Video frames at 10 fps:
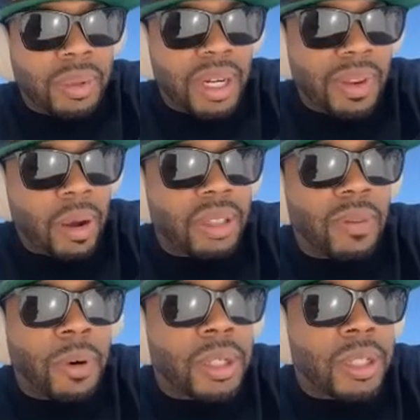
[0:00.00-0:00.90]
And that was the
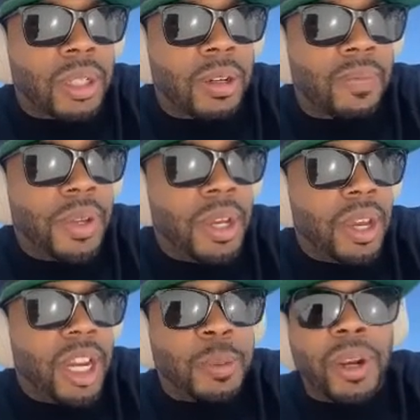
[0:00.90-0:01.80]
first
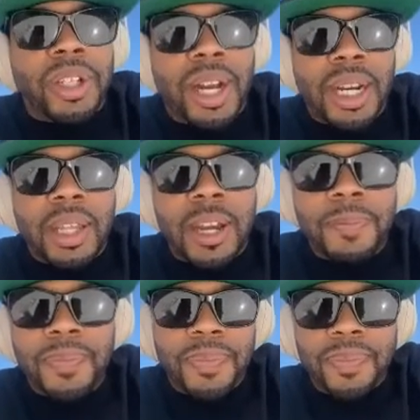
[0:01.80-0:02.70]
experience I had of that.